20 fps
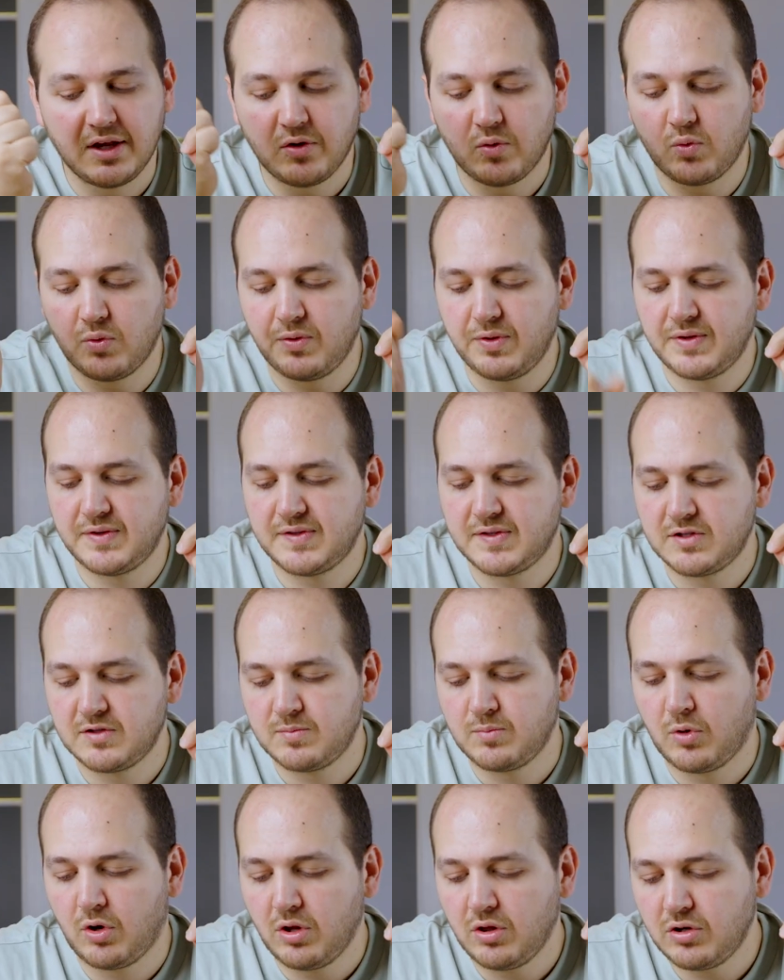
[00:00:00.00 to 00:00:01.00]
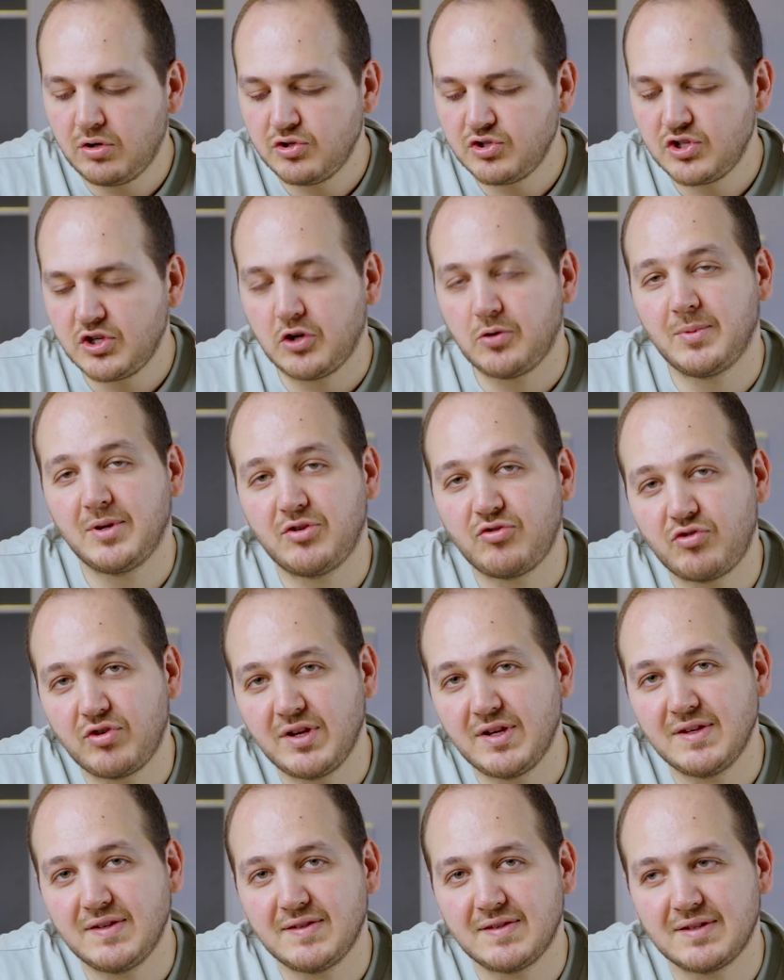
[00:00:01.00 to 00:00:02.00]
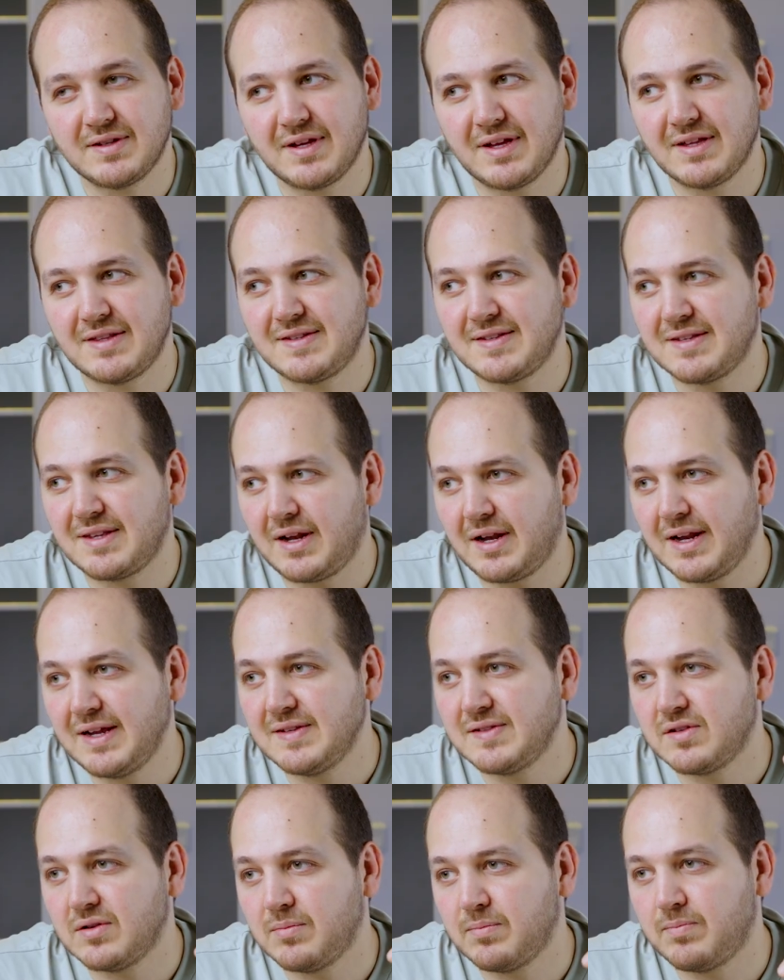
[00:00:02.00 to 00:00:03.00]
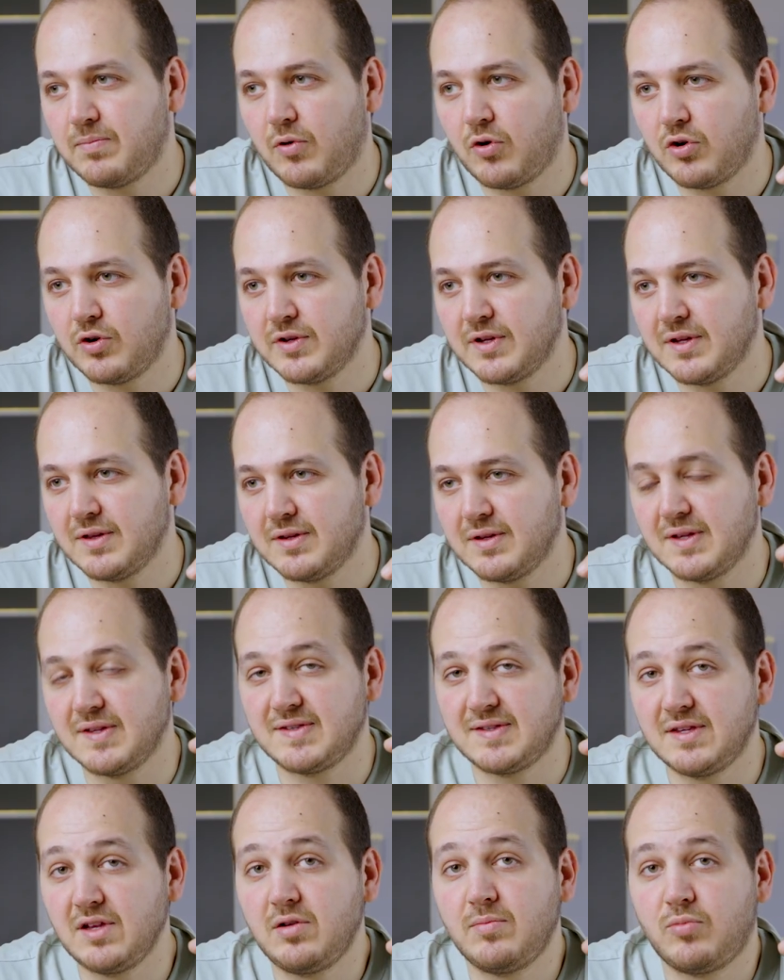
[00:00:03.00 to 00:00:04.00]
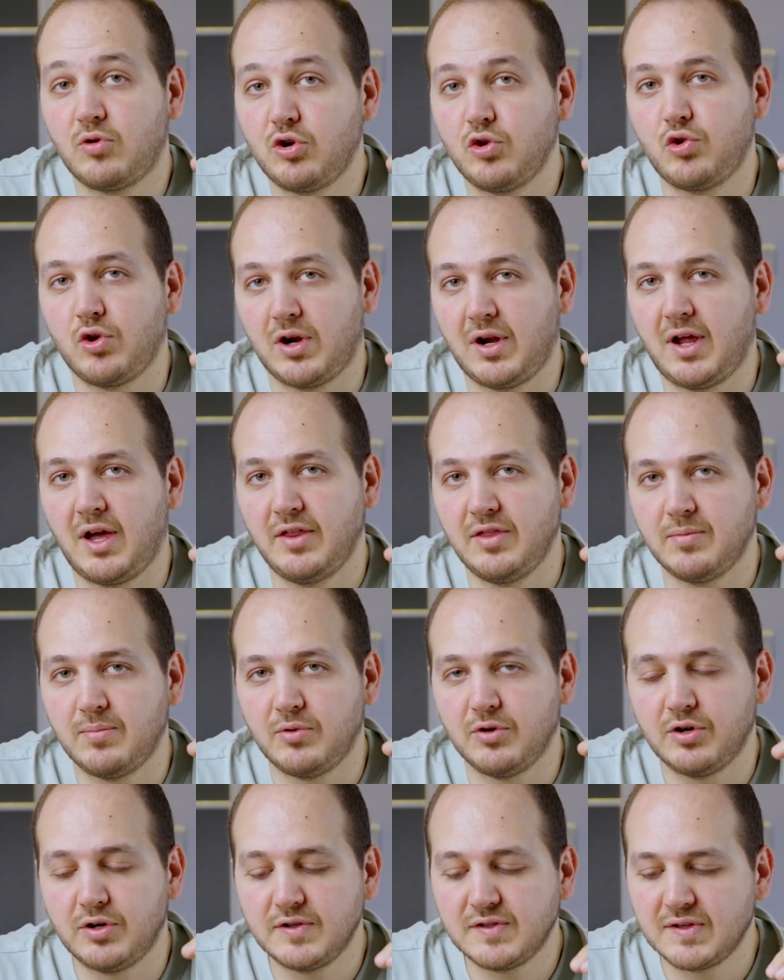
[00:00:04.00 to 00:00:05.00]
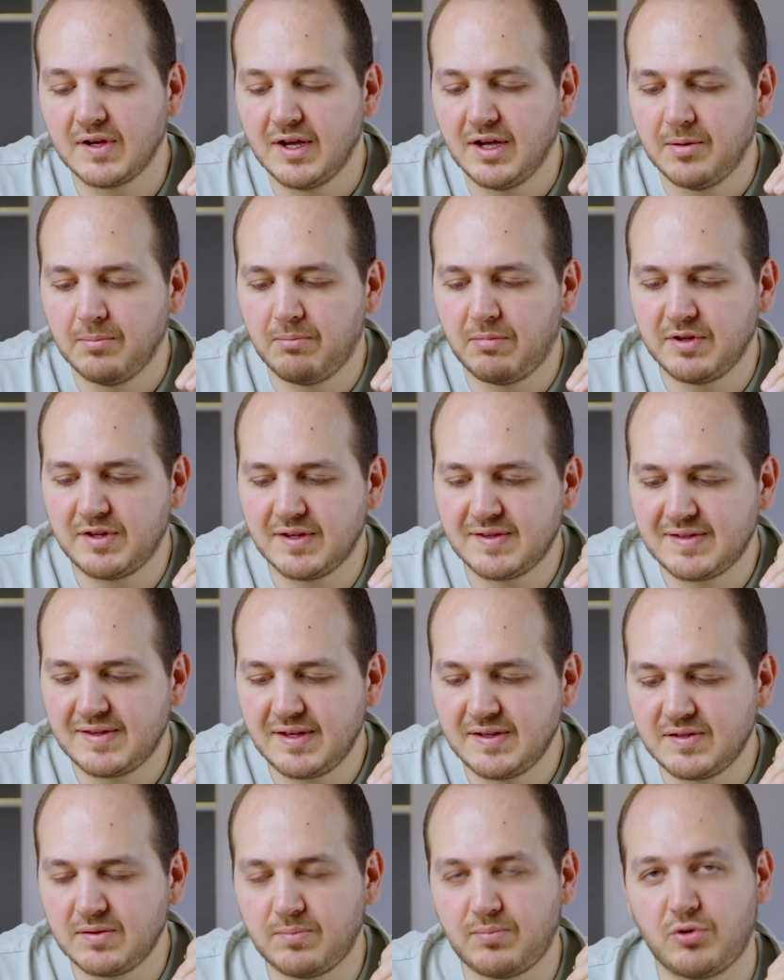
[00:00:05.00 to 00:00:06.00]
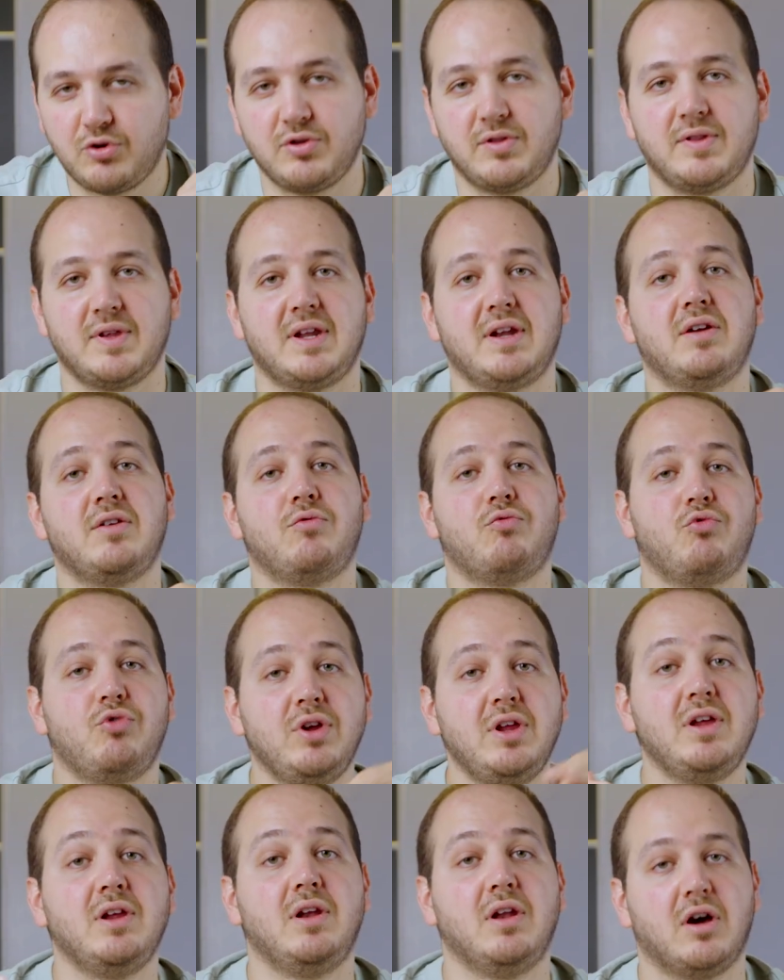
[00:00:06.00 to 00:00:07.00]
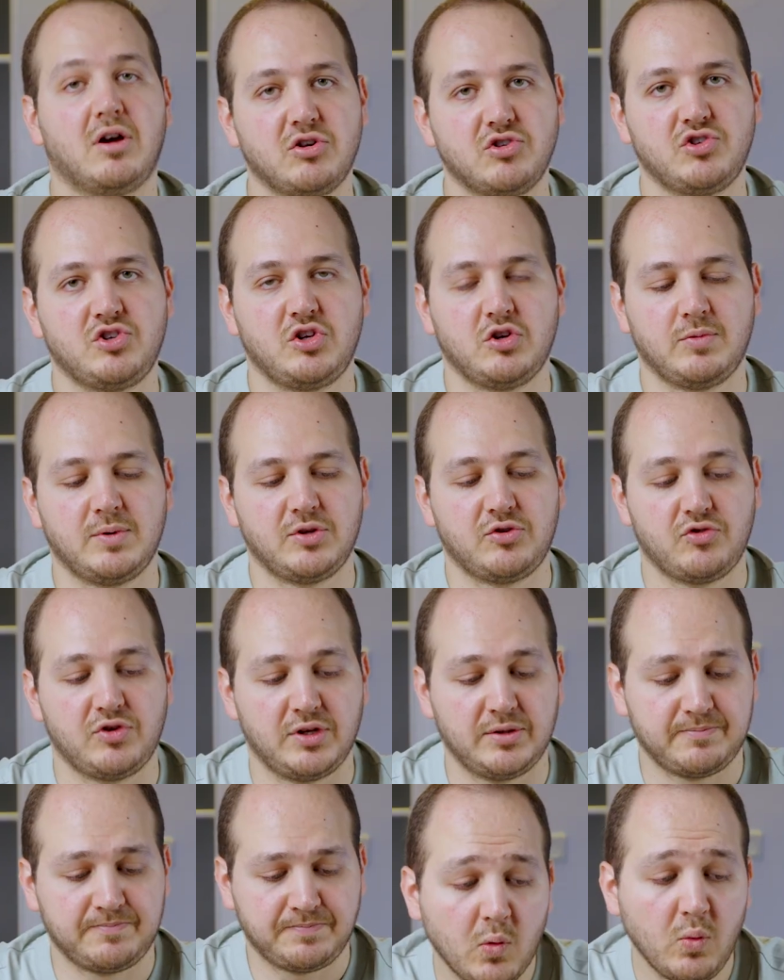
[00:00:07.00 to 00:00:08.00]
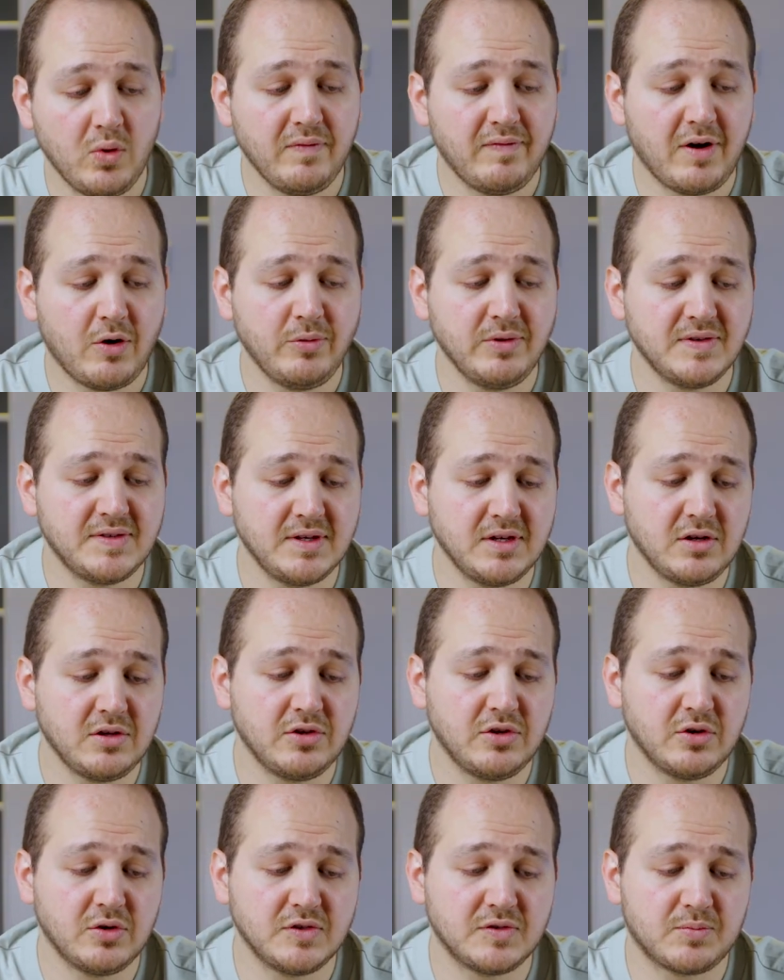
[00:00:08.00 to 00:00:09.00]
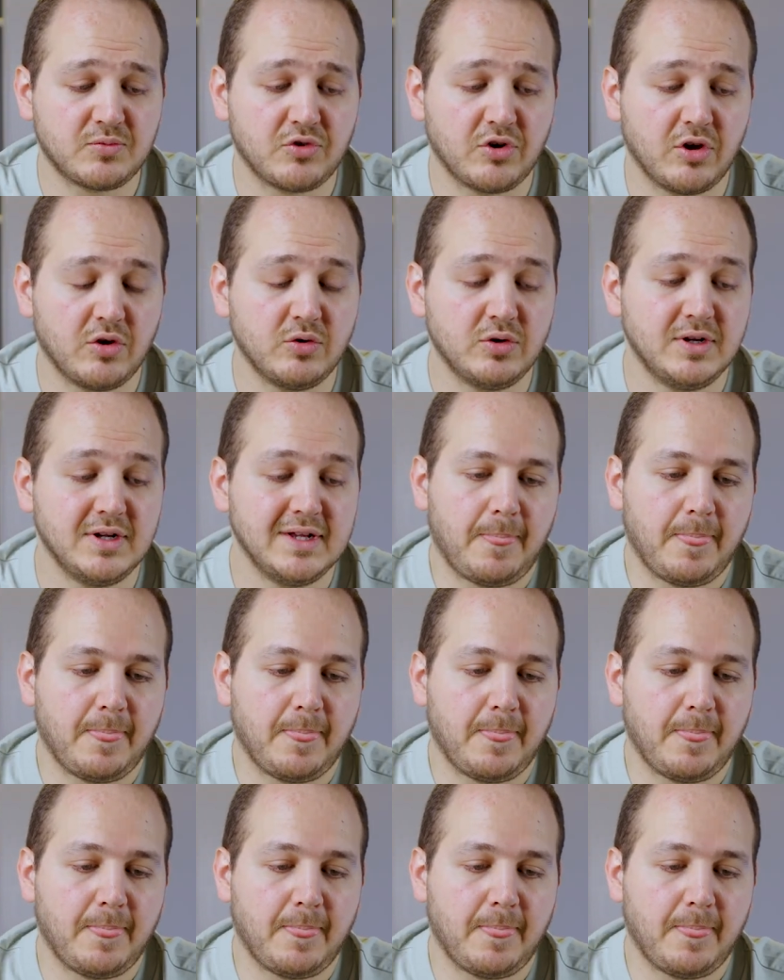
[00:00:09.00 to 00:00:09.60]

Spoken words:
With smaller geometries, it's less important. It's still important to align the burrs, but it's less important than really large geometry. We found the Single Dose Pro.